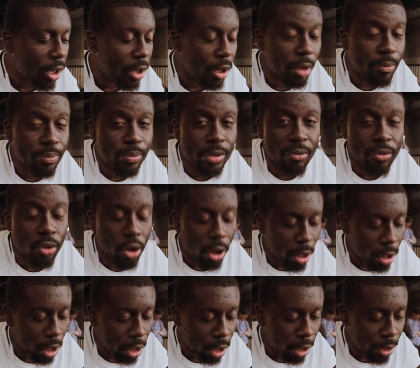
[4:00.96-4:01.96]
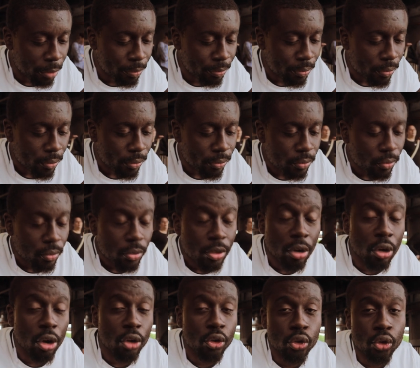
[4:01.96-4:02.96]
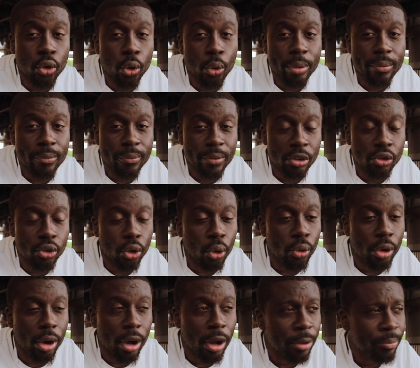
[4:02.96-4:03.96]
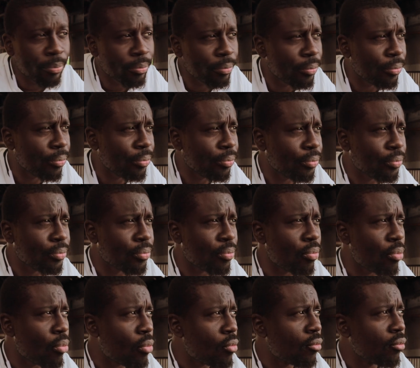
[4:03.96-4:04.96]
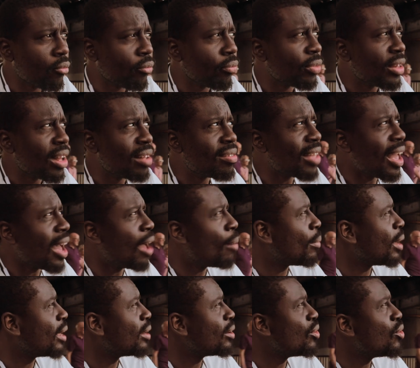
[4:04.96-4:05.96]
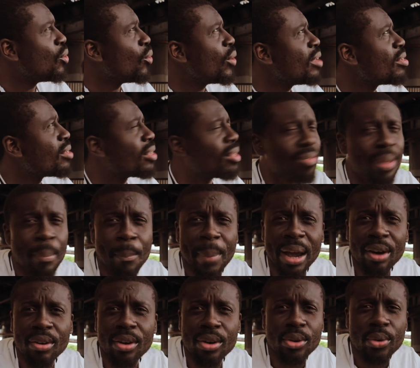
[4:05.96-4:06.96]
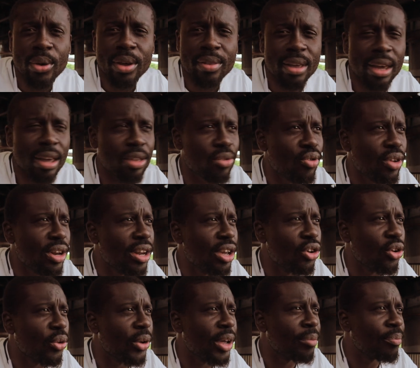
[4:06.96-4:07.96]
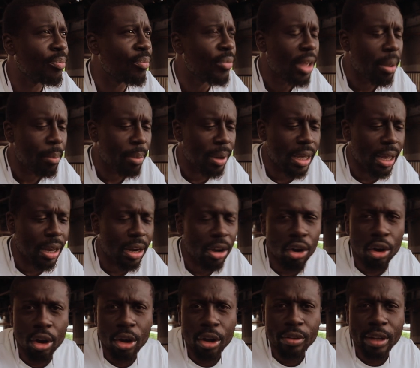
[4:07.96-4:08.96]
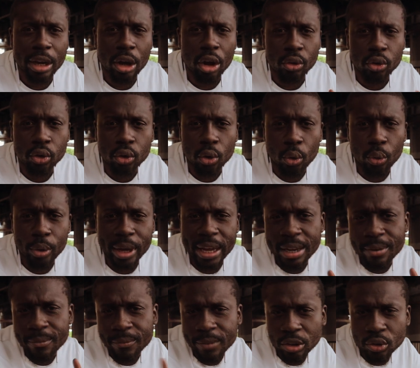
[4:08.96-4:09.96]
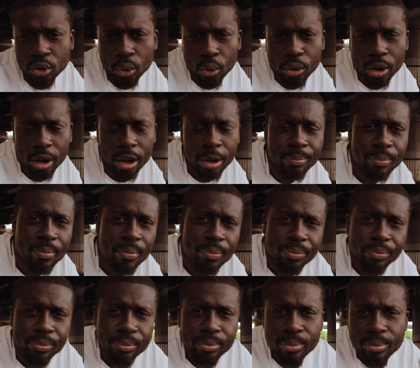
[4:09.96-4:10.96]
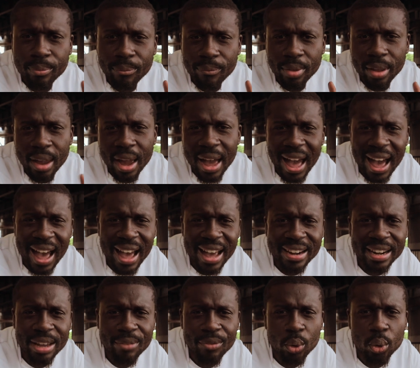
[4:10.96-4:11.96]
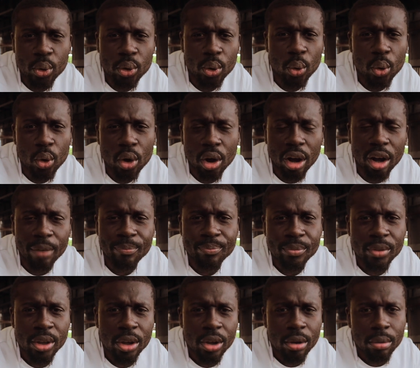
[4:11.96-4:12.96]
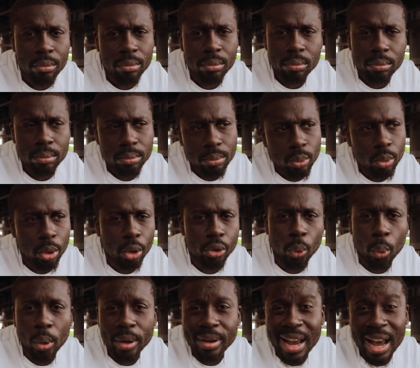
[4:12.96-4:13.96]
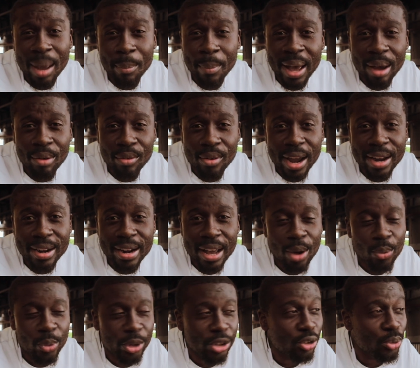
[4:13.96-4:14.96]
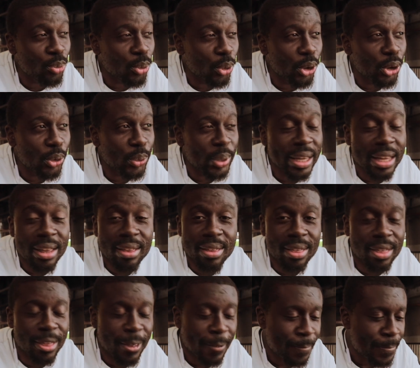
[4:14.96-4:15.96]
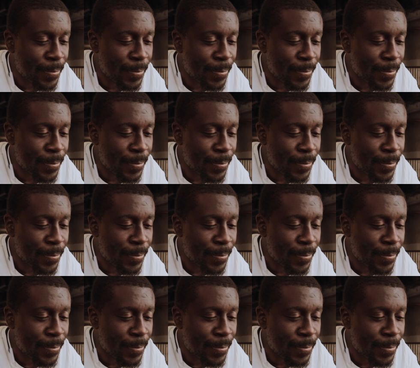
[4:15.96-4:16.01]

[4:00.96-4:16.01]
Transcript: Um, they've got a, uh, they've got a store in Victoria. Damn man, the noise, the background noise here is really annoying. But yeah, they got they got a store in Victoria, and they've also got well the one that I'm at right now, which is Waterloo East.